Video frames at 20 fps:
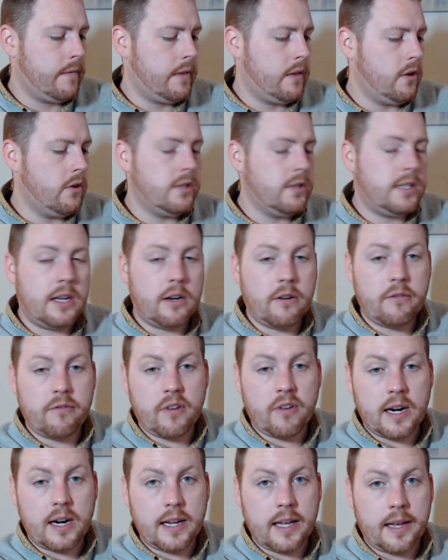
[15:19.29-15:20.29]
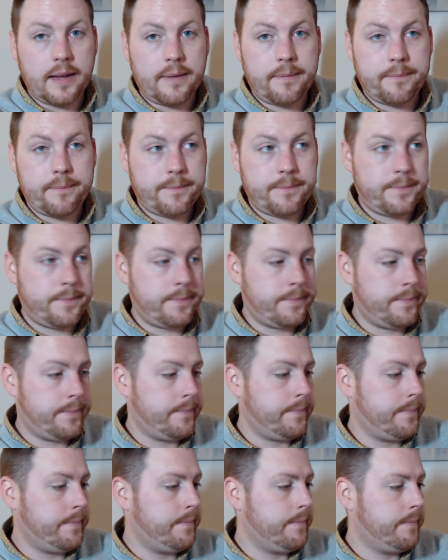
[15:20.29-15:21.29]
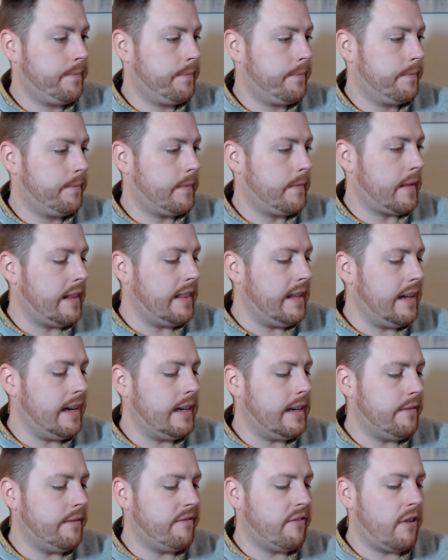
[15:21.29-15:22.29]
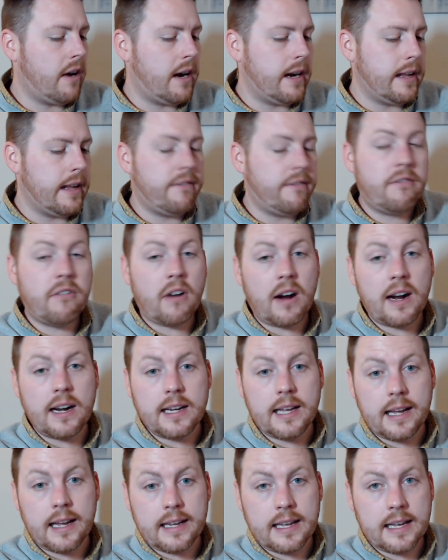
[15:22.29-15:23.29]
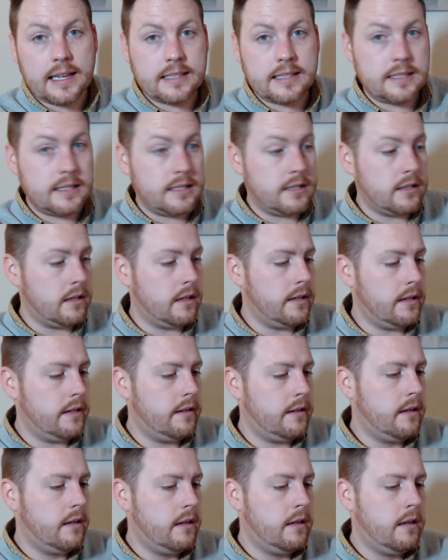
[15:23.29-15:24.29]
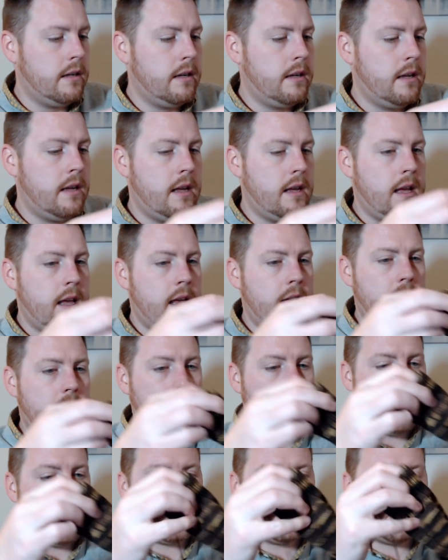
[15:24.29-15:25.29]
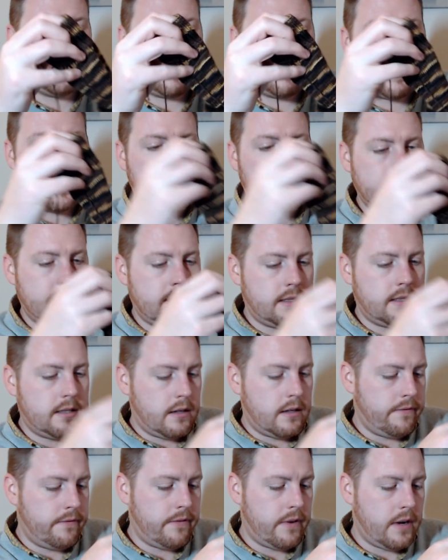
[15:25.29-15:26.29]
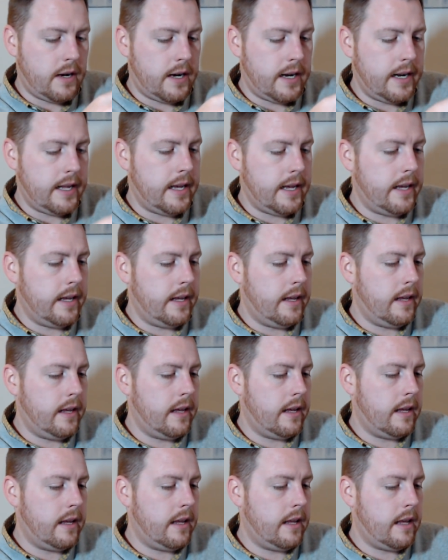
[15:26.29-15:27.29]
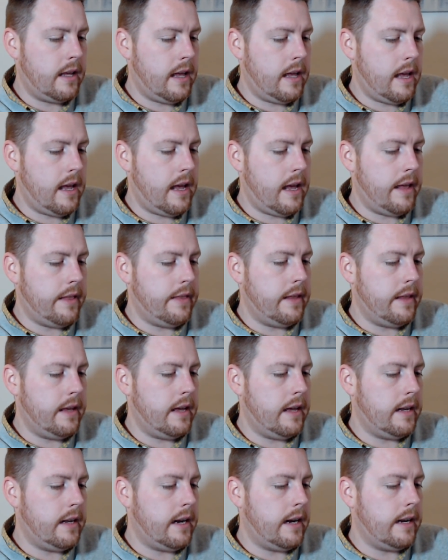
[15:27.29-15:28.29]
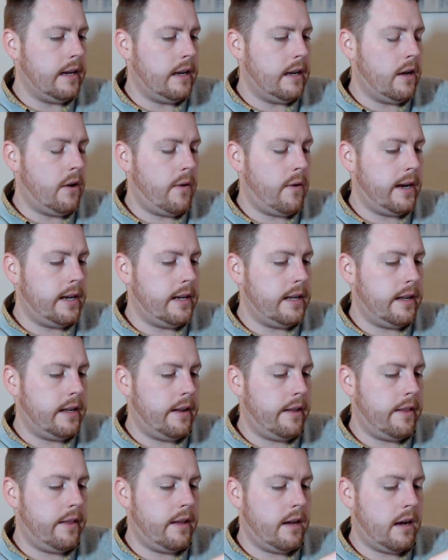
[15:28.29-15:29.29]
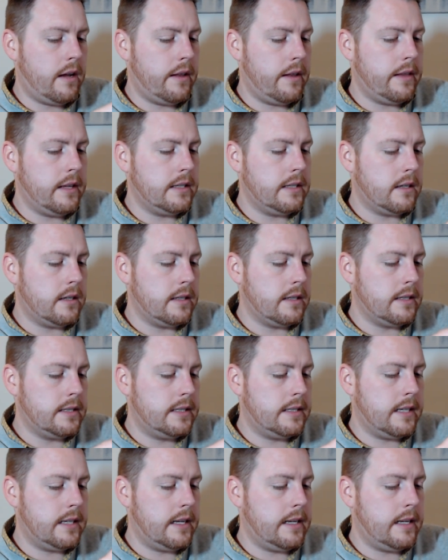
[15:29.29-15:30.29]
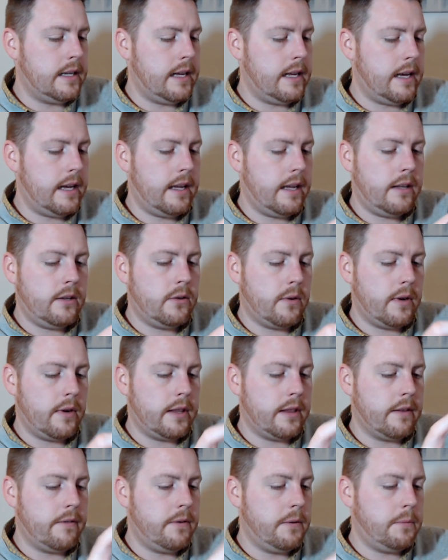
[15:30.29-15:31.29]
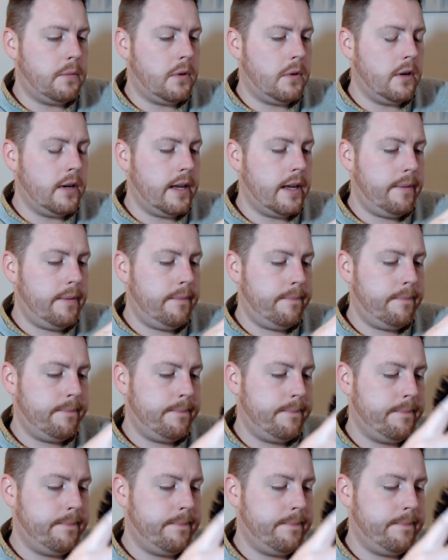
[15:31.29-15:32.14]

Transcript: Thursday or Friday. I think I did Friday. Friday I cast this on. And so I cast this on Friday, and then I know I knitted on this on Sunday during the football game.